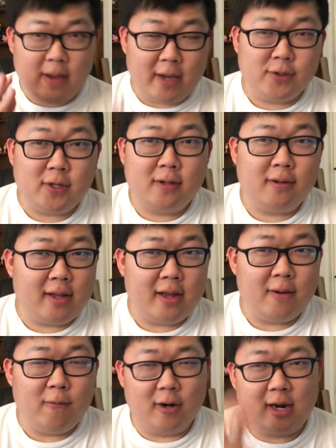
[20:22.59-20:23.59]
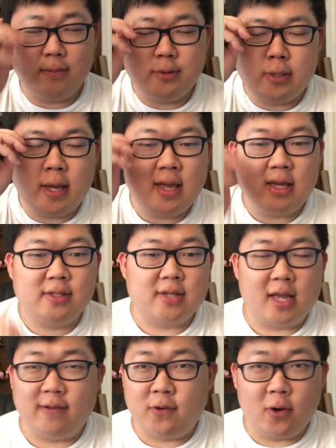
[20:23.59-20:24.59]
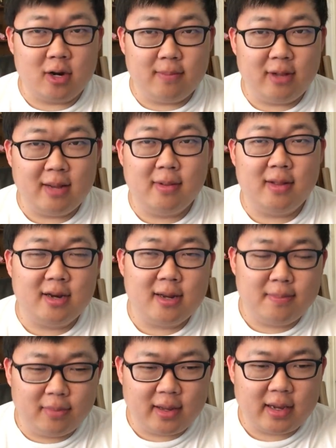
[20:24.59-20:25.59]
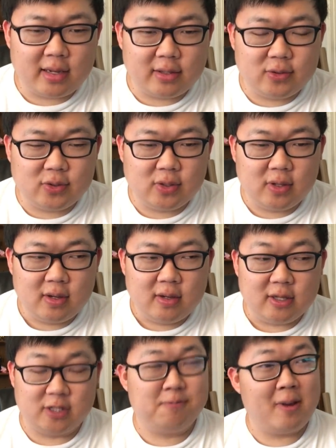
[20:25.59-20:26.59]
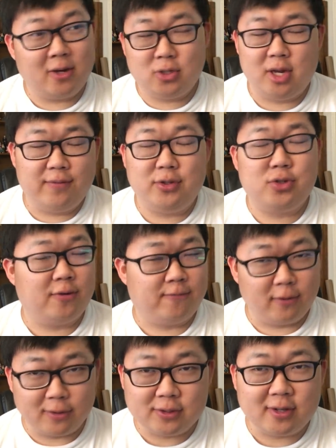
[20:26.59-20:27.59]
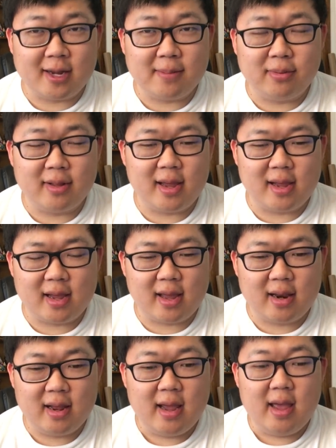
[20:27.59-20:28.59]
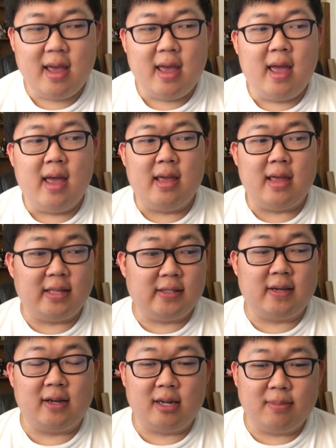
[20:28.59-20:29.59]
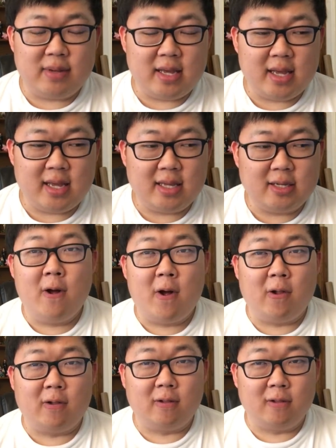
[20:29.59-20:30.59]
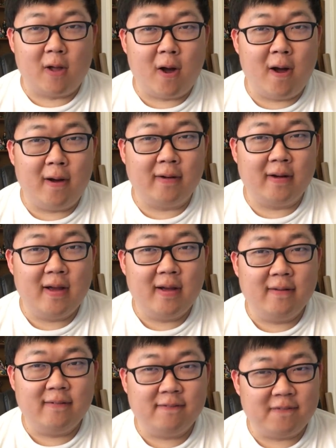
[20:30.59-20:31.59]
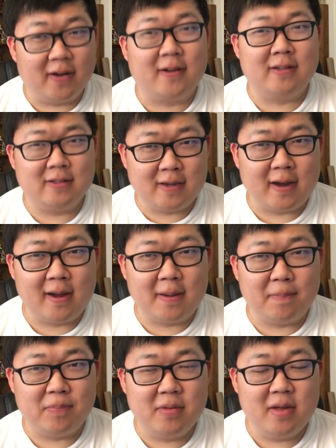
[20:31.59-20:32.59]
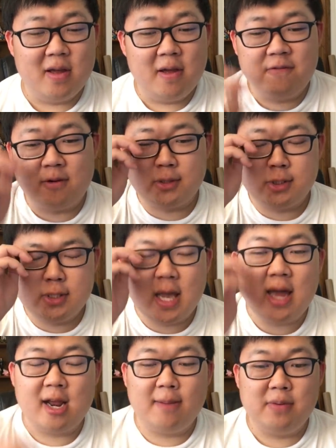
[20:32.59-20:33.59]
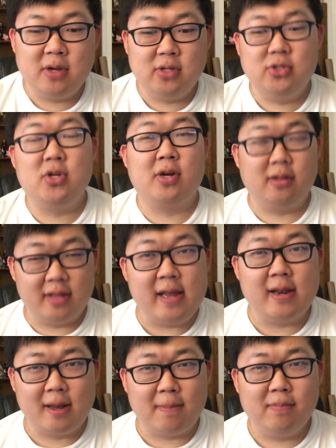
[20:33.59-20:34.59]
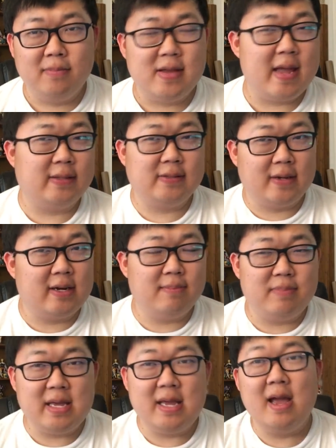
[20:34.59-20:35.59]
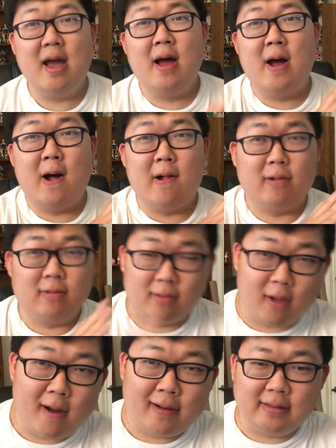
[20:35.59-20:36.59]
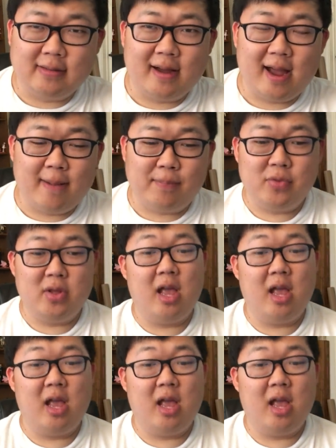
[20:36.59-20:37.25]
Basically, what I'm saying is that if you're gonna play Millennium Blades, especially if it's your first time playing it, it's gonna be a long fucking time. From setup to cleanup, it's gonna be a long time.